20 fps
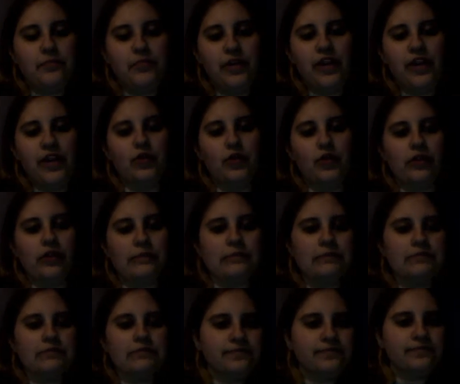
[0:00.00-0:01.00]
Pretty cool.
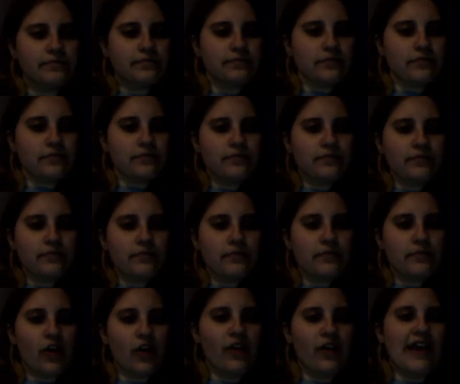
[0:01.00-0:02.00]

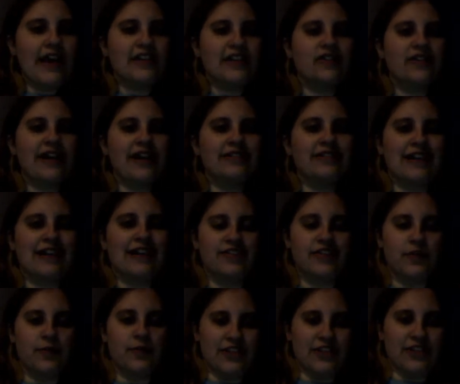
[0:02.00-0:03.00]
Okay, so now down to
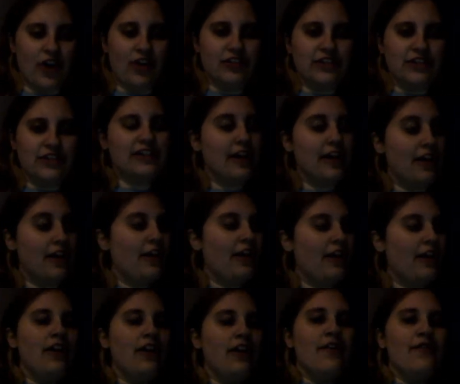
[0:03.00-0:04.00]
the results.
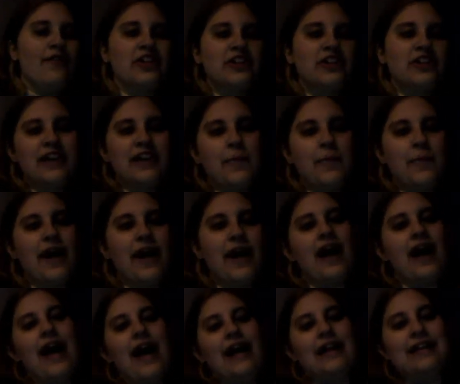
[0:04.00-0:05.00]
First up,
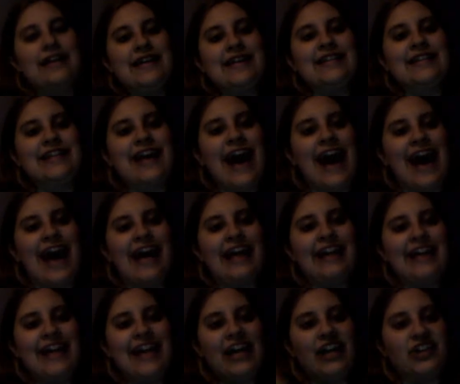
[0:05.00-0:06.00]
Elise,
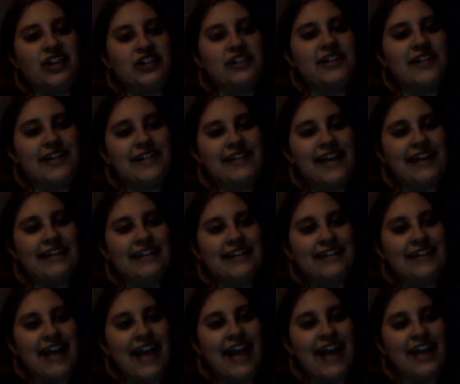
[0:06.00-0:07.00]
Holly, and Jessica take the
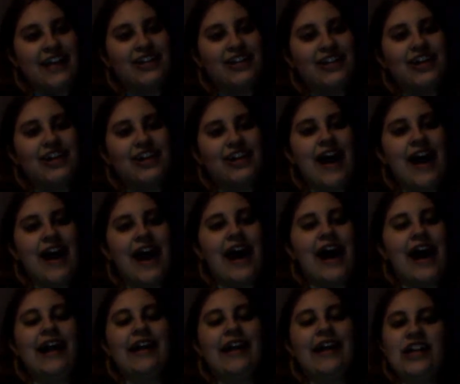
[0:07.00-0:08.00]
stage.
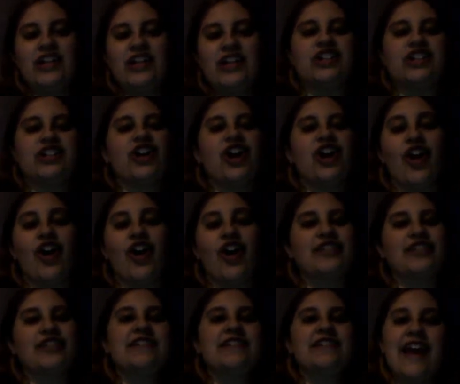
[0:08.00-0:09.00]
Holly and Jessica are
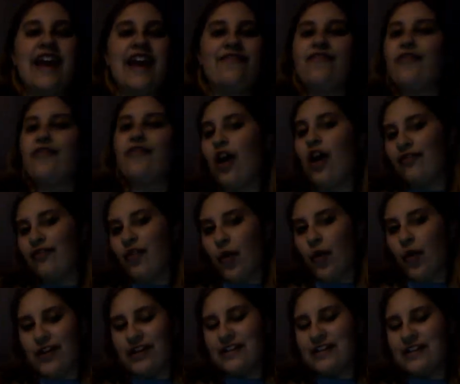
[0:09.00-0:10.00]
safe, of
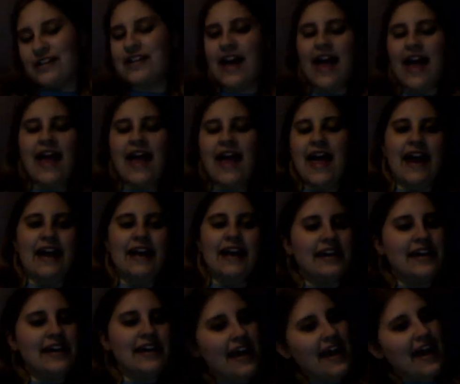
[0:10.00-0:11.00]
course, and
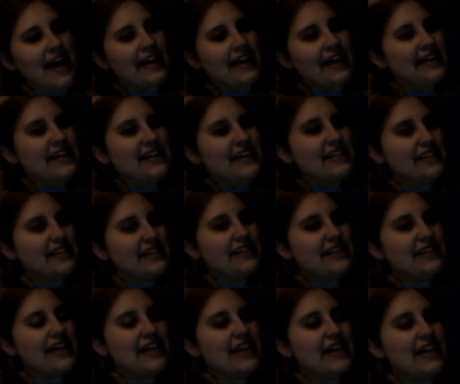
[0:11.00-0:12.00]

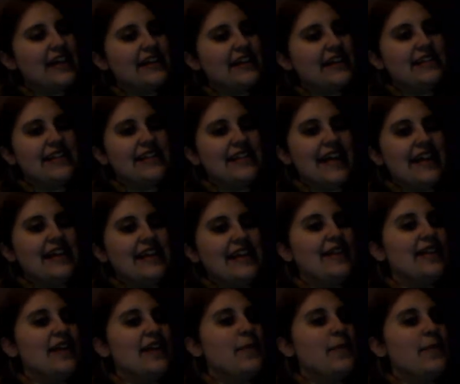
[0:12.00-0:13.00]
Elise is in
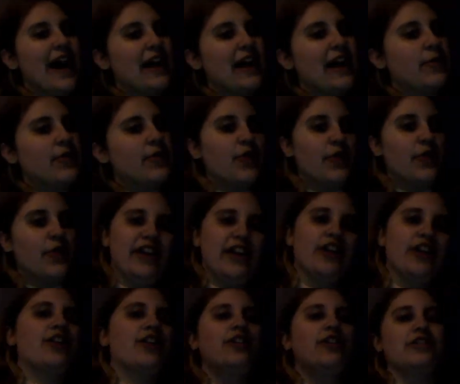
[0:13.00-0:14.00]
the bottom three
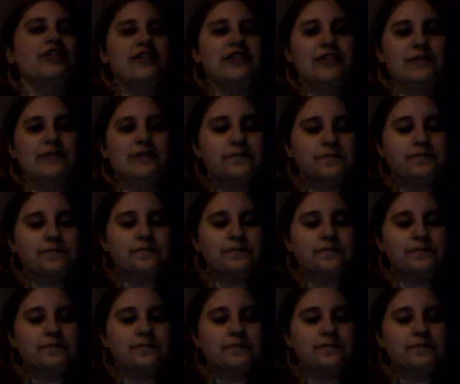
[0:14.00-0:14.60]
girls.